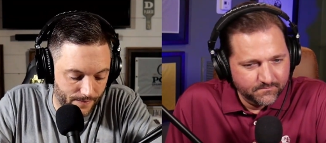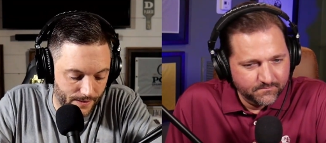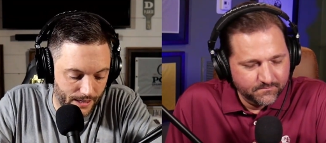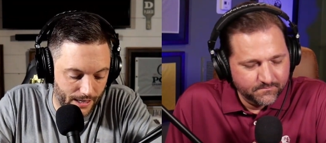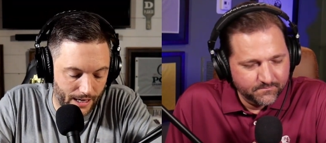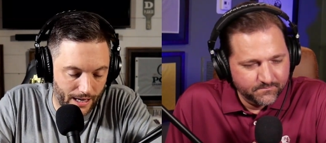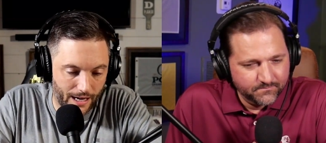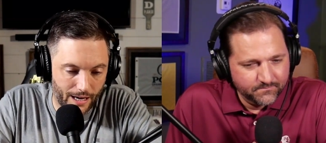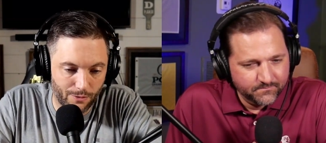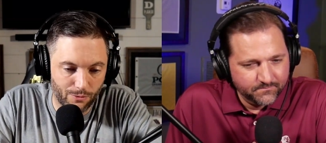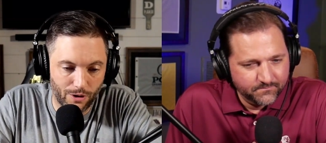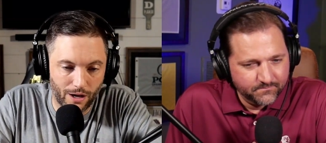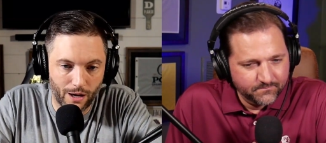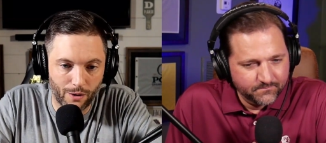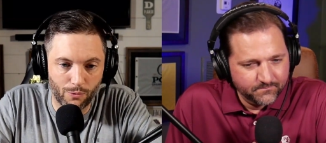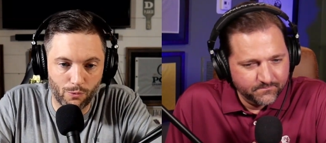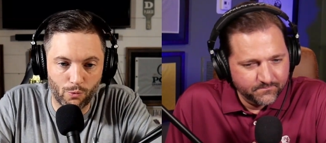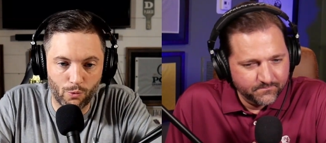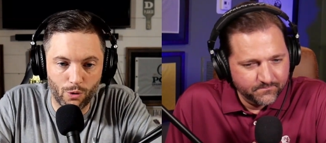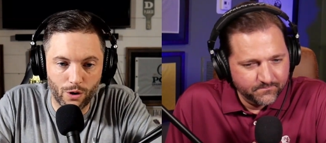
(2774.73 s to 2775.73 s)
Speaker 1: I I, I
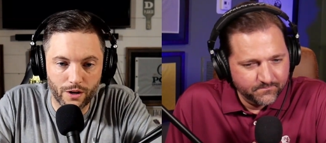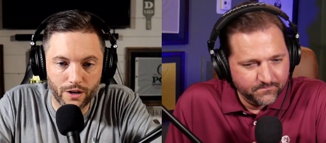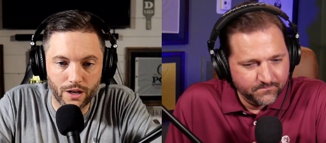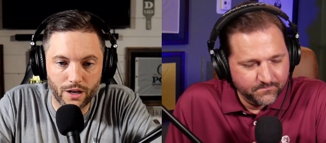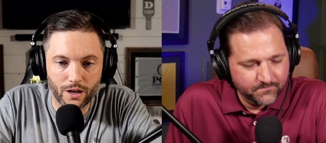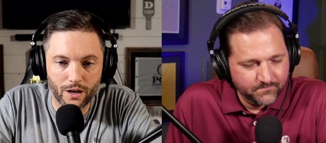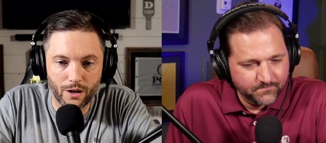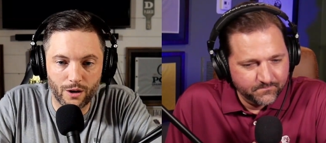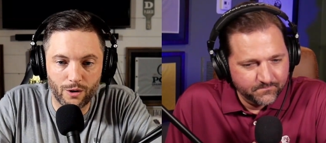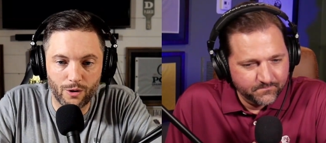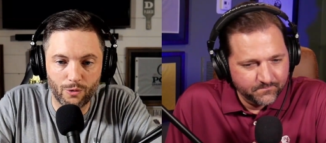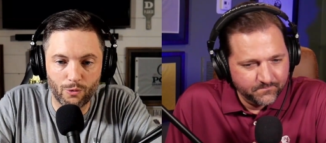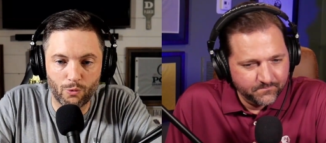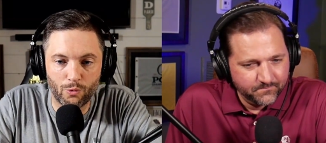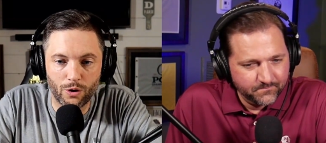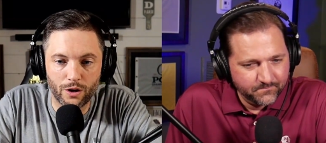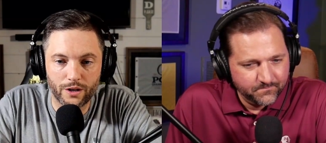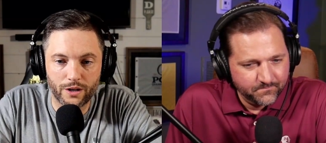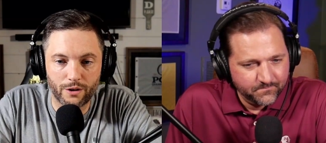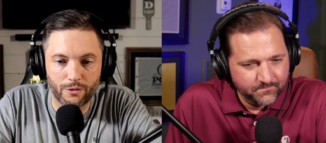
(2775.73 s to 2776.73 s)
want to go
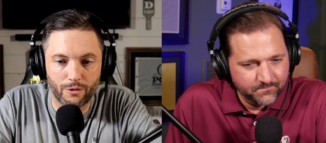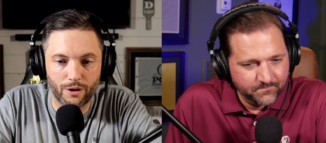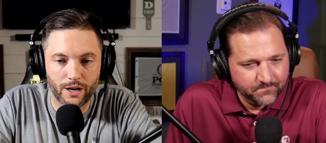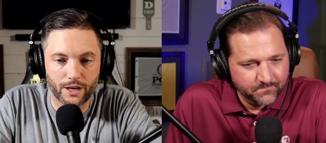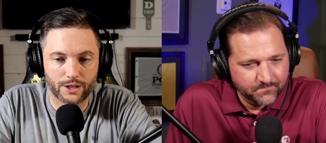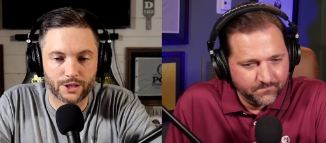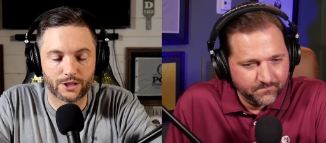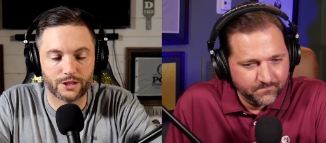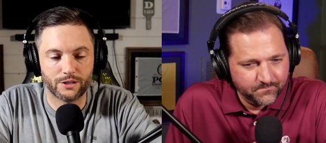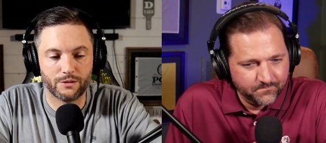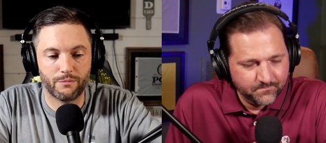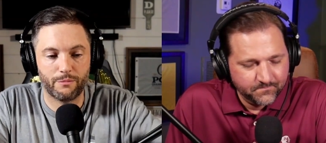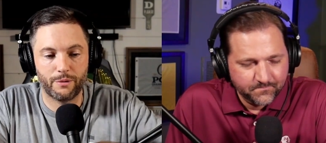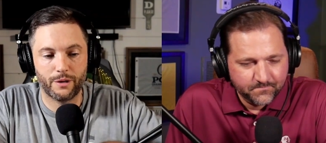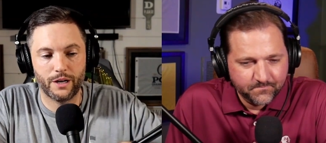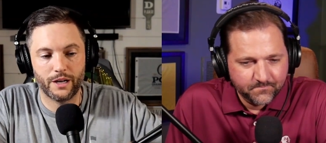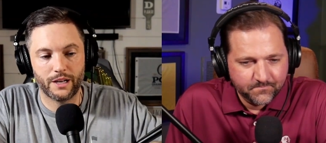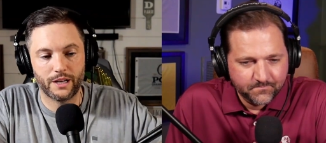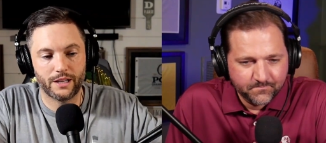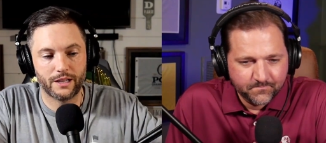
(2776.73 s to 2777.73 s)
one direction,
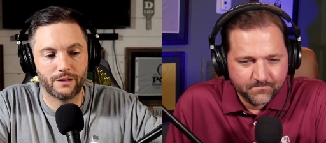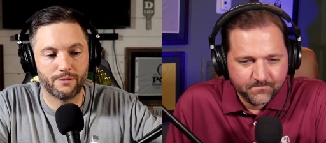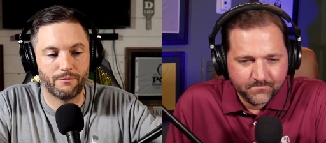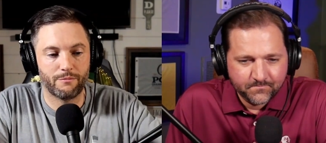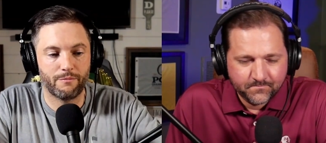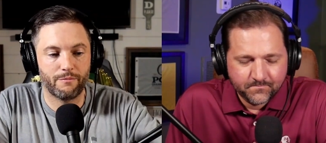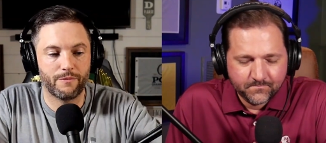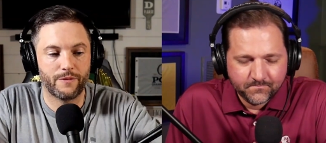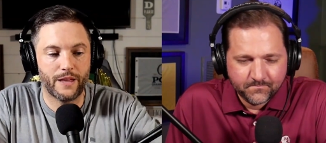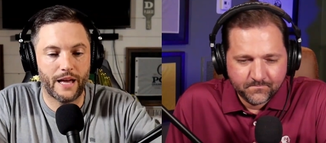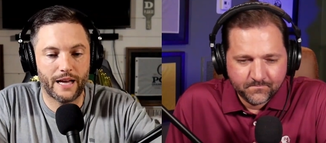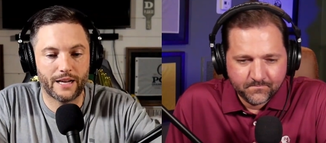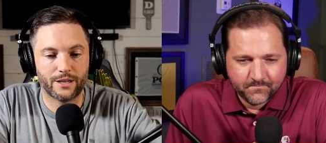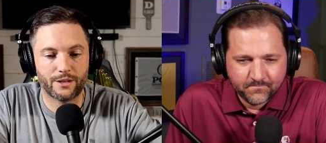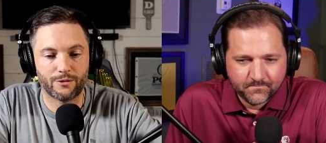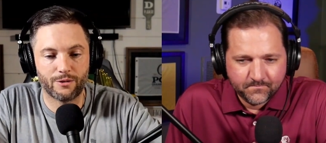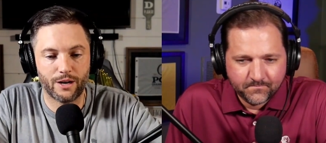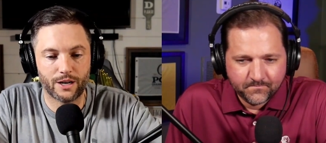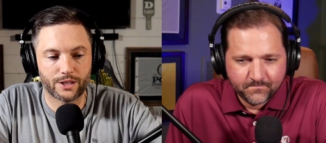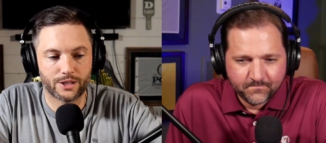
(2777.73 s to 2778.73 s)
but th that
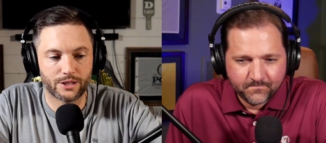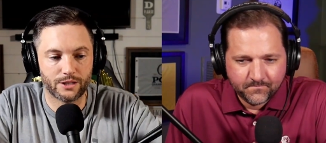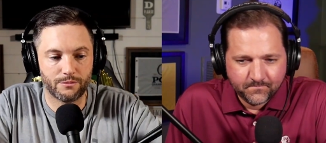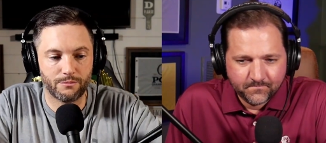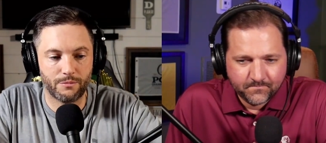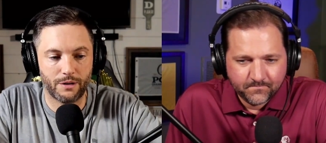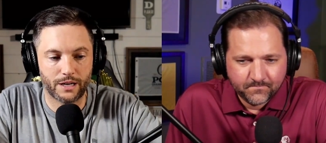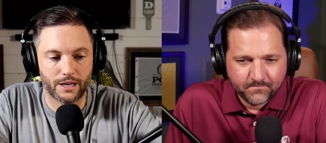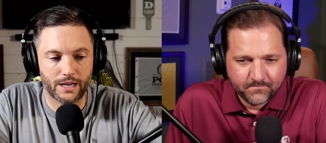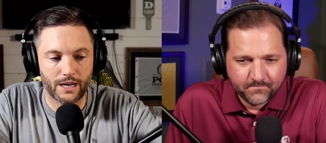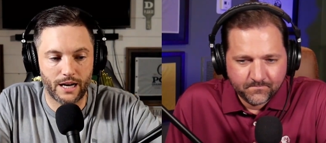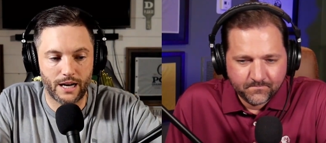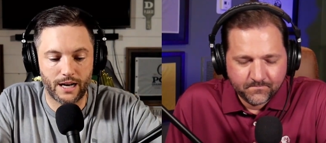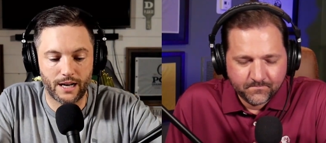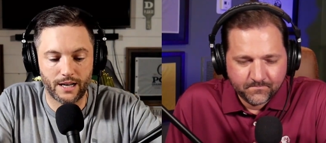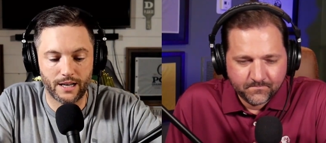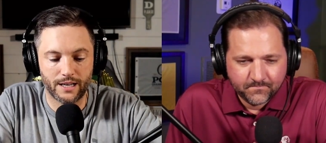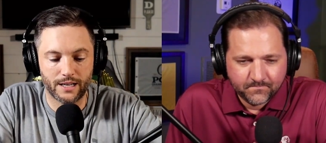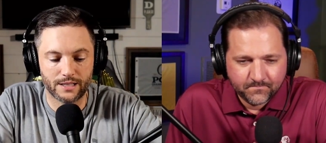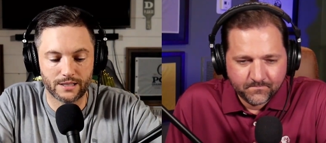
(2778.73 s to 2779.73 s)
direction, my
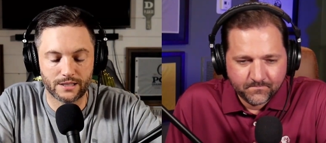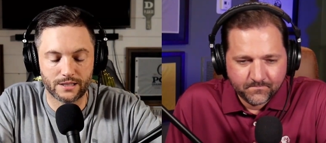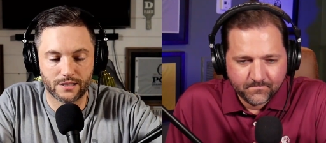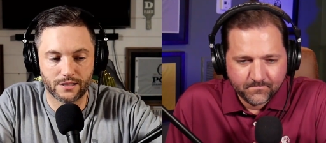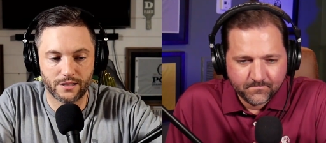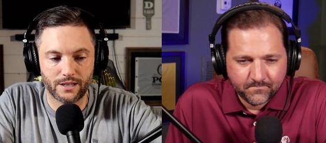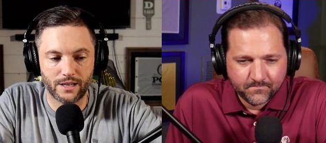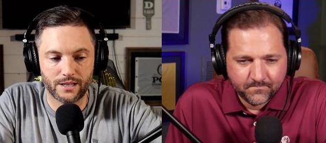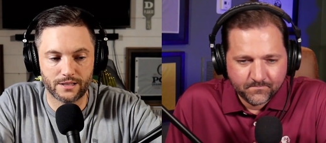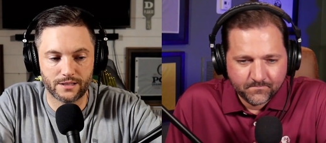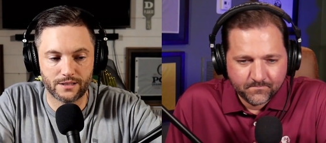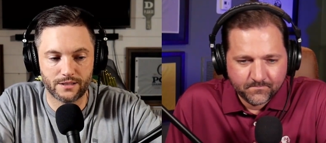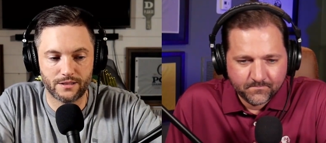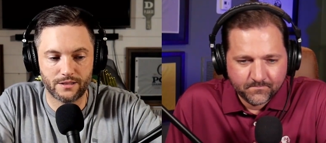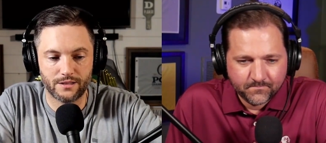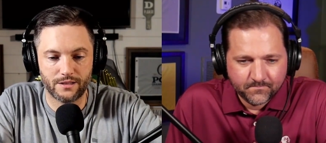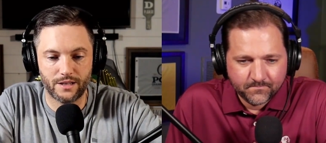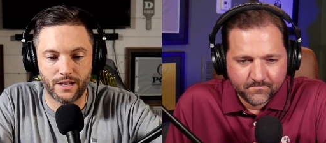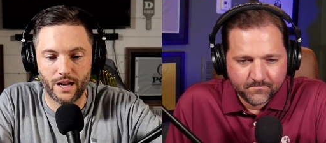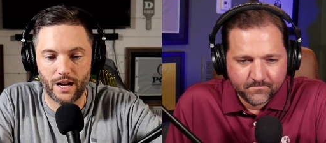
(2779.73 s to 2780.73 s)
guy has has
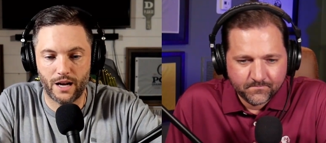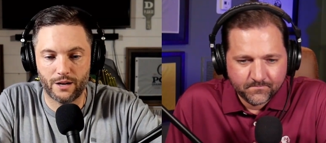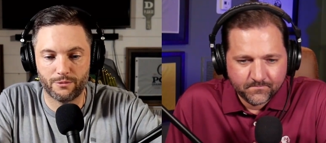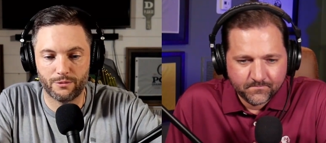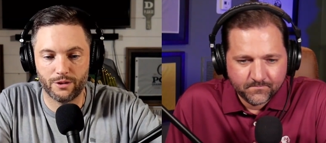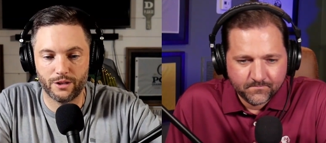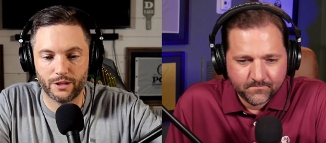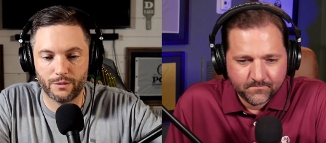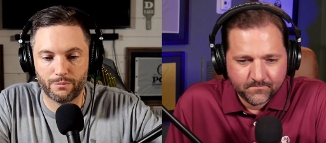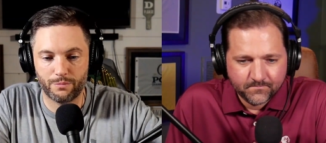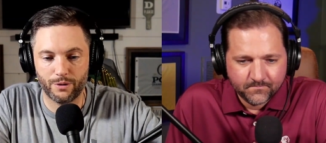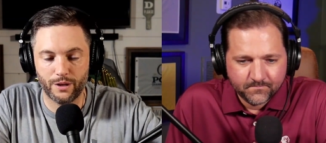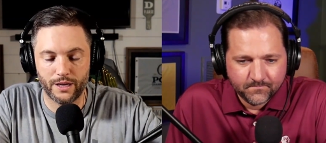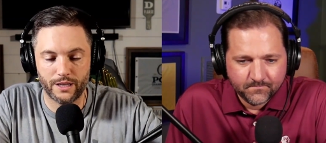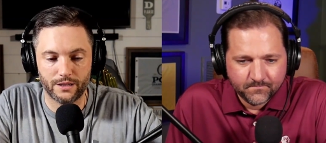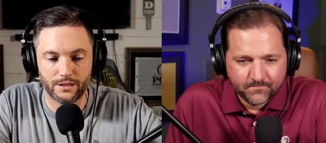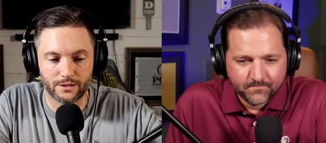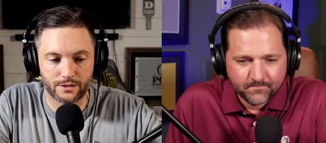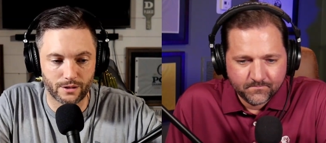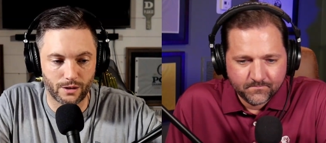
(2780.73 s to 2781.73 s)
not really
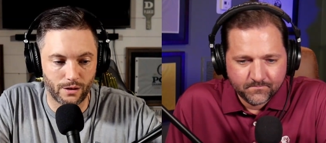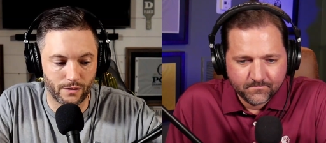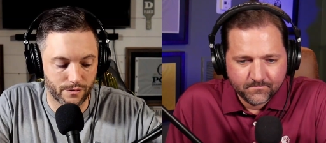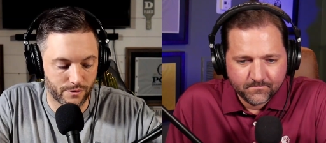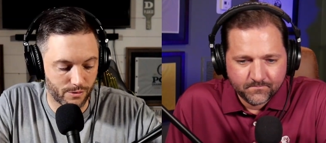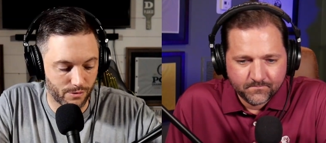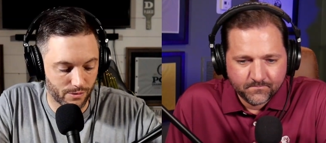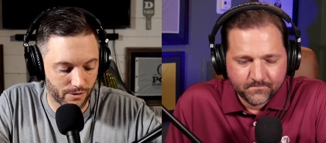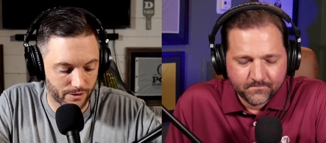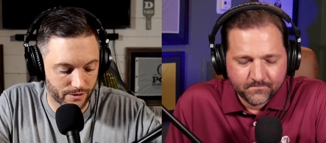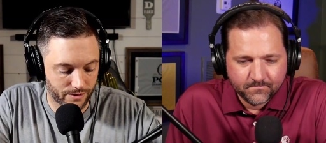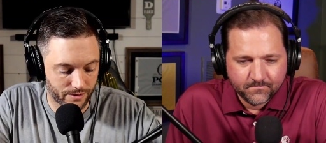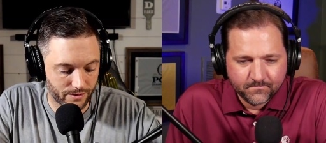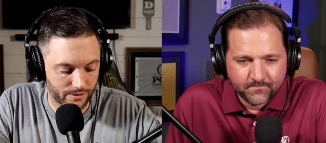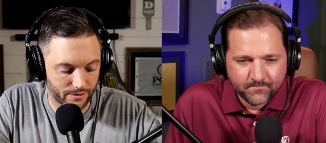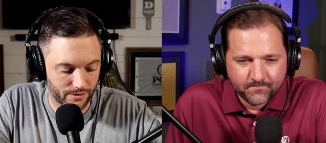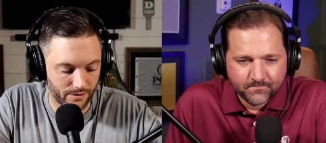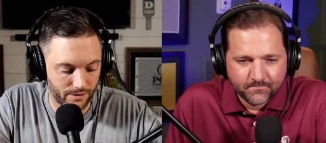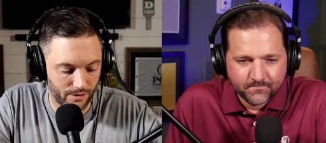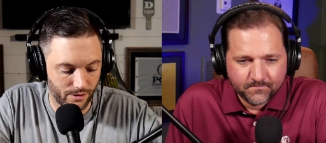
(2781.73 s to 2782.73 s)
played this golf
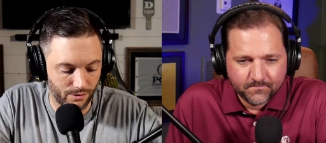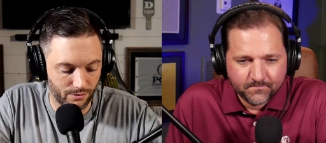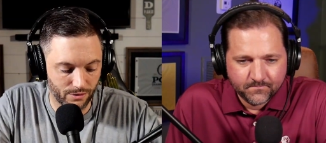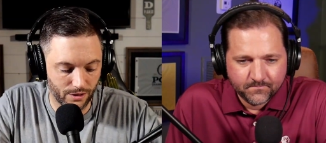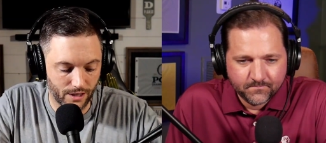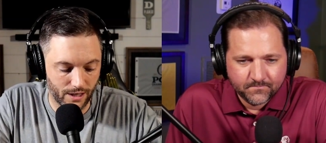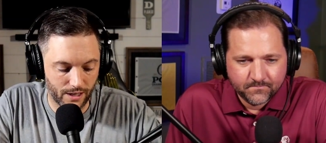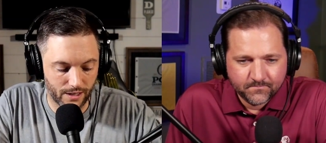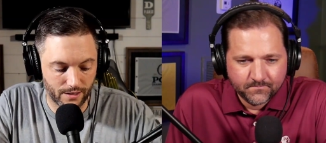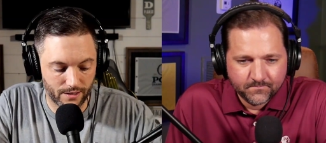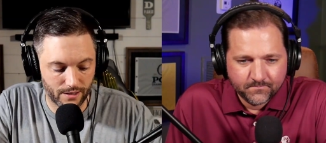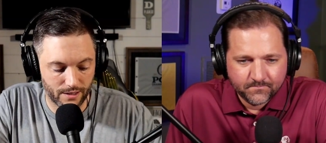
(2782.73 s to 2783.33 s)
course a whole lot.